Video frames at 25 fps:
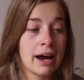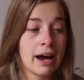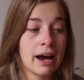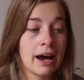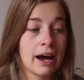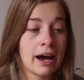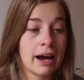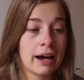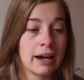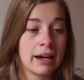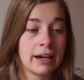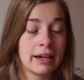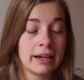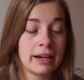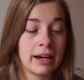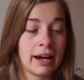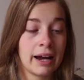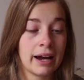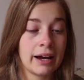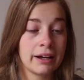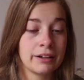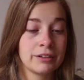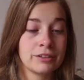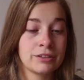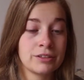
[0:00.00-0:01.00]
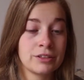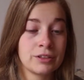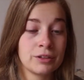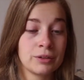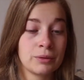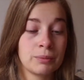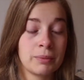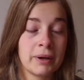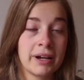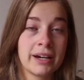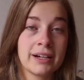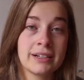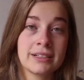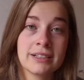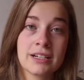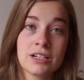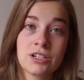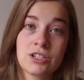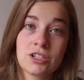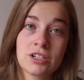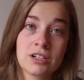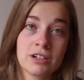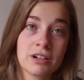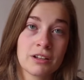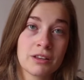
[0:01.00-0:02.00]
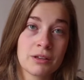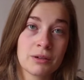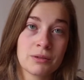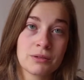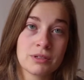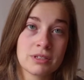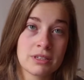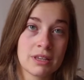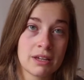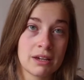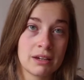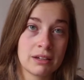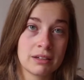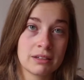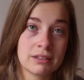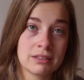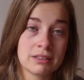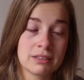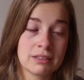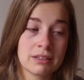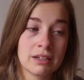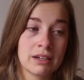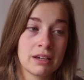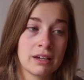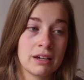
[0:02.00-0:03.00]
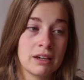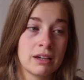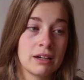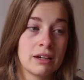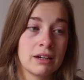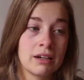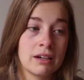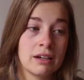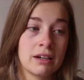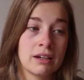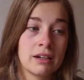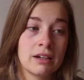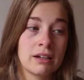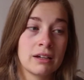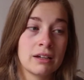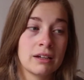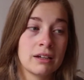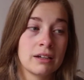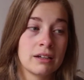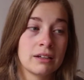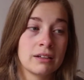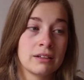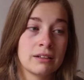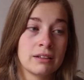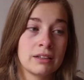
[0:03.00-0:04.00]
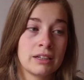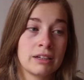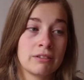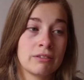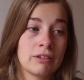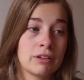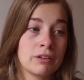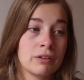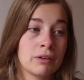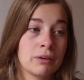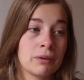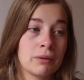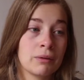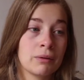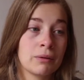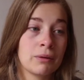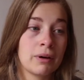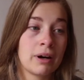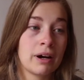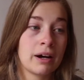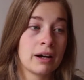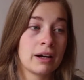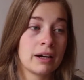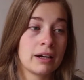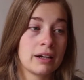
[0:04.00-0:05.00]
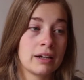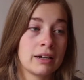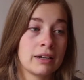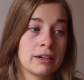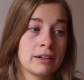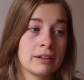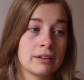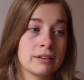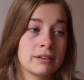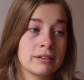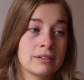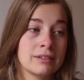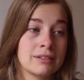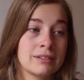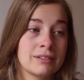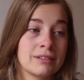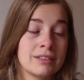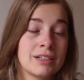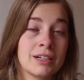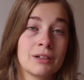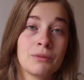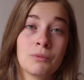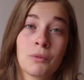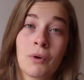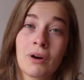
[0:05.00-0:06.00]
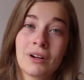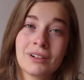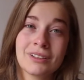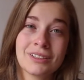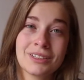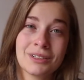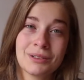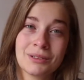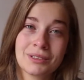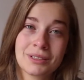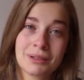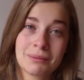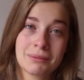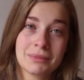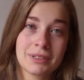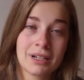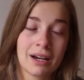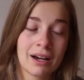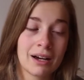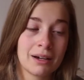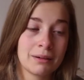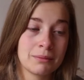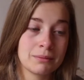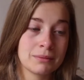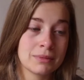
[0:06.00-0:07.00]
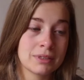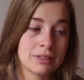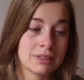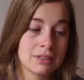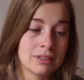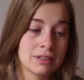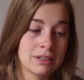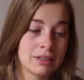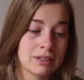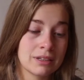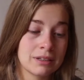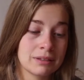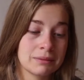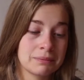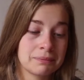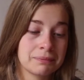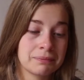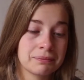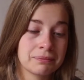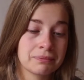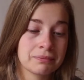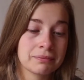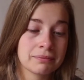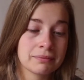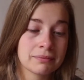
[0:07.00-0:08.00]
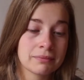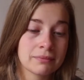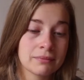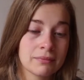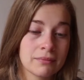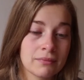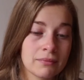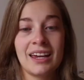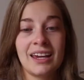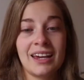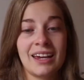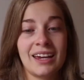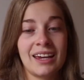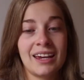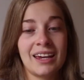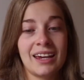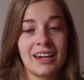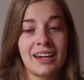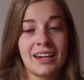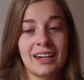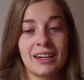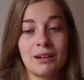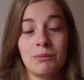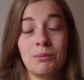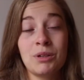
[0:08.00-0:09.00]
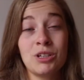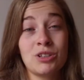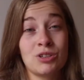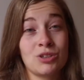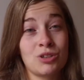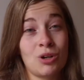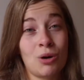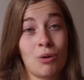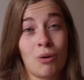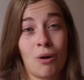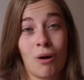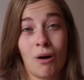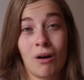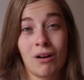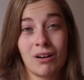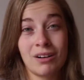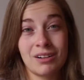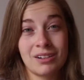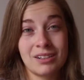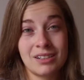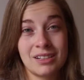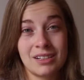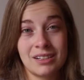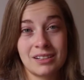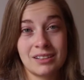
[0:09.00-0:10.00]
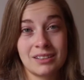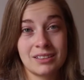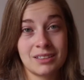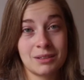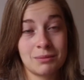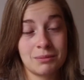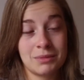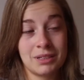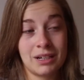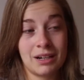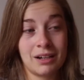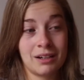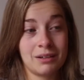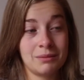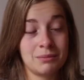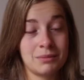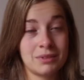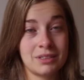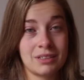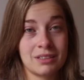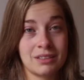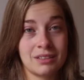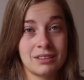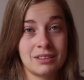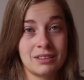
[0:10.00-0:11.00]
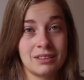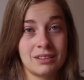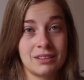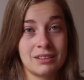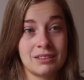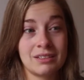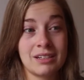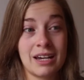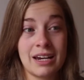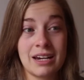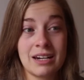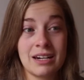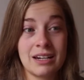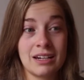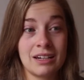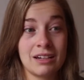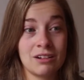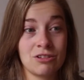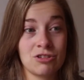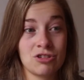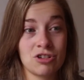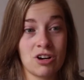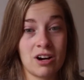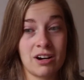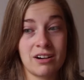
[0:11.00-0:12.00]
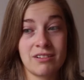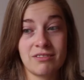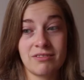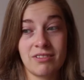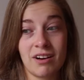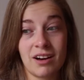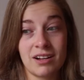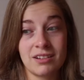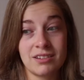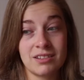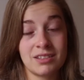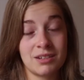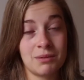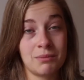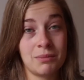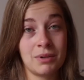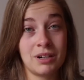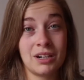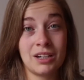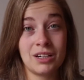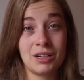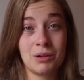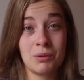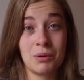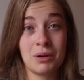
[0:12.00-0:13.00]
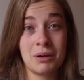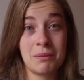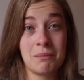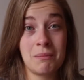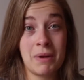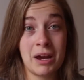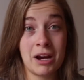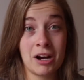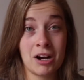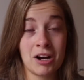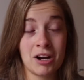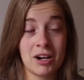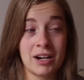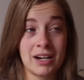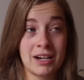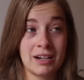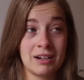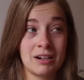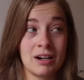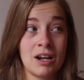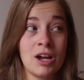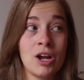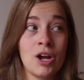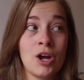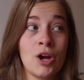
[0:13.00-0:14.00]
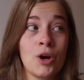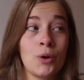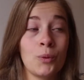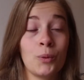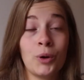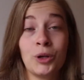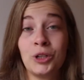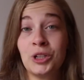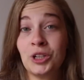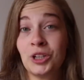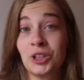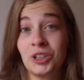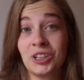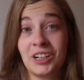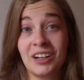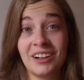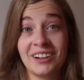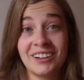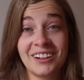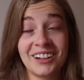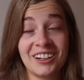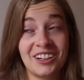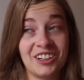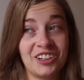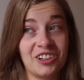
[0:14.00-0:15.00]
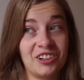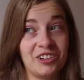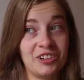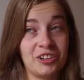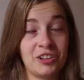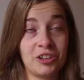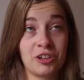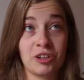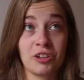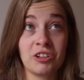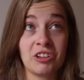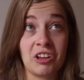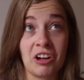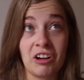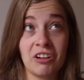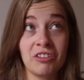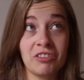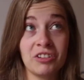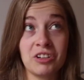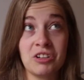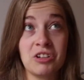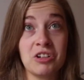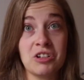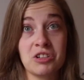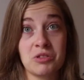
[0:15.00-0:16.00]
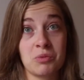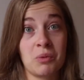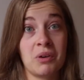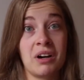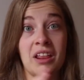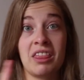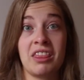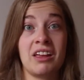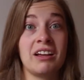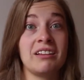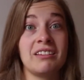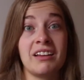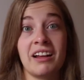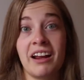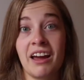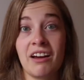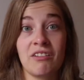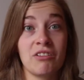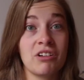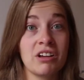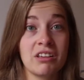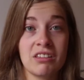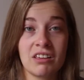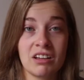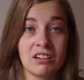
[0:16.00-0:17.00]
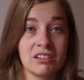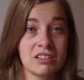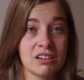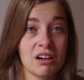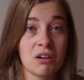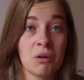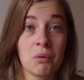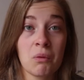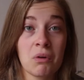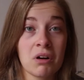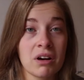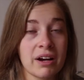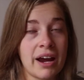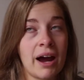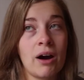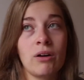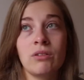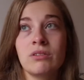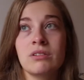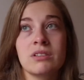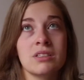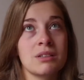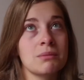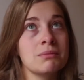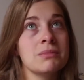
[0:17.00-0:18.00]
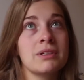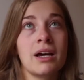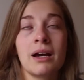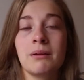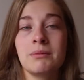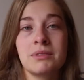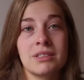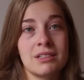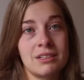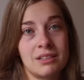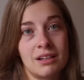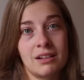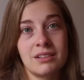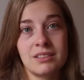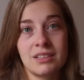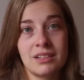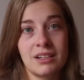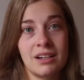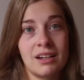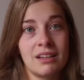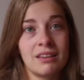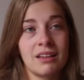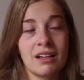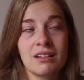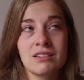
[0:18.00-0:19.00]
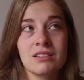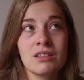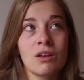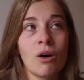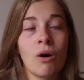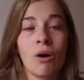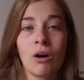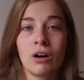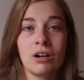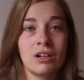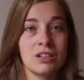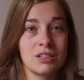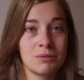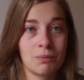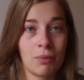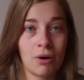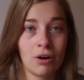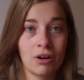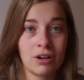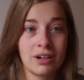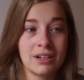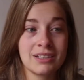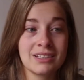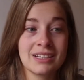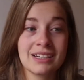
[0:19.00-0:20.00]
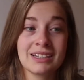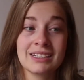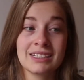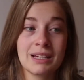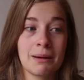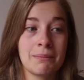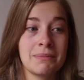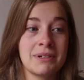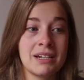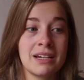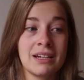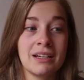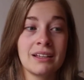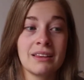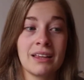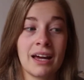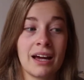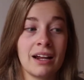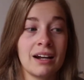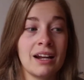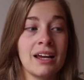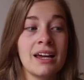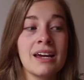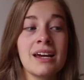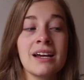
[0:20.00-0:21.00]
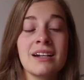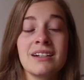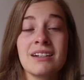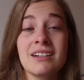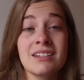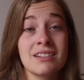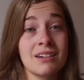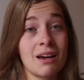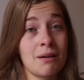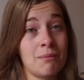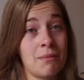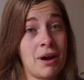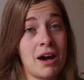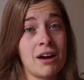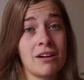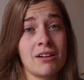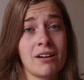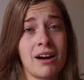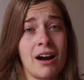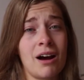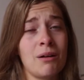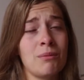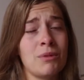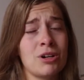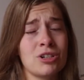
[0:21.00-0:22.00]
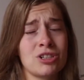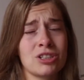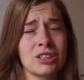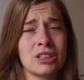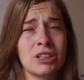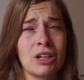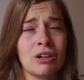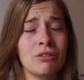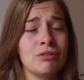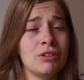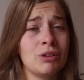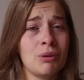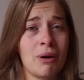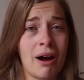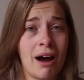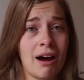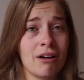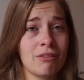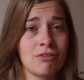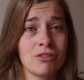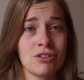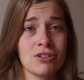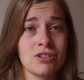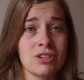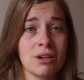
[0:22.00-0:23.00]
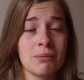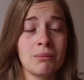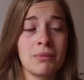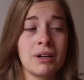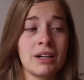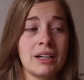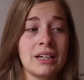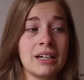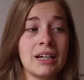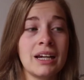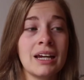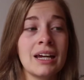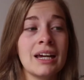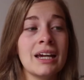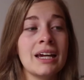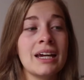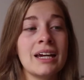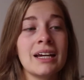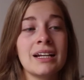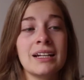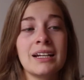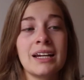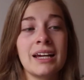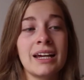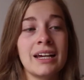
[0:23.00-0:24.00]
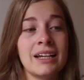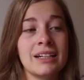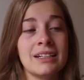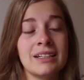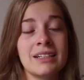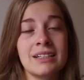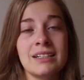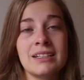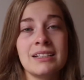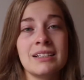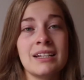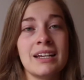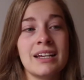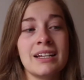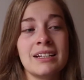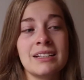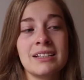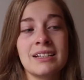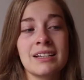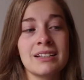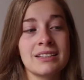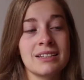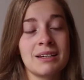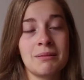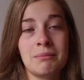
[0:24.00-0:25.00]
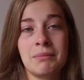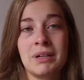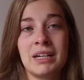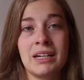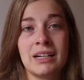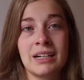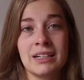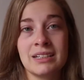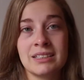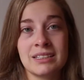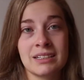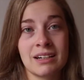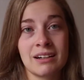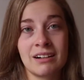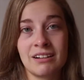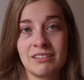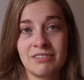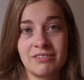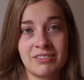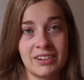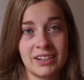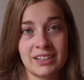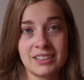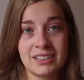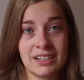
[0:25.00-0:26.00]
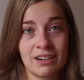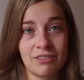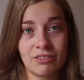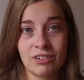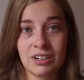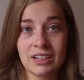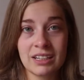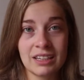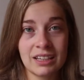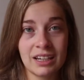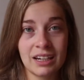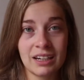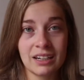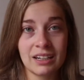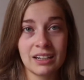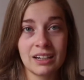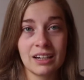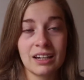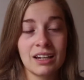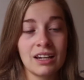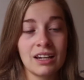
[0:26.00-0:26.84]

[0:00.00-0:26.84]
I had to pay attention to those things, even though I didn't want to sometimes. It can be so hard sometimes, dating and trying to find somebody you want to marry, and when you're young and you're in your love, you just want to think that everything's going to work out, and sometimes it doesn't, and that's the hardest part, is accepting that it does not matter how much love you have for somebody, it doesn't mean it's going to fix everything,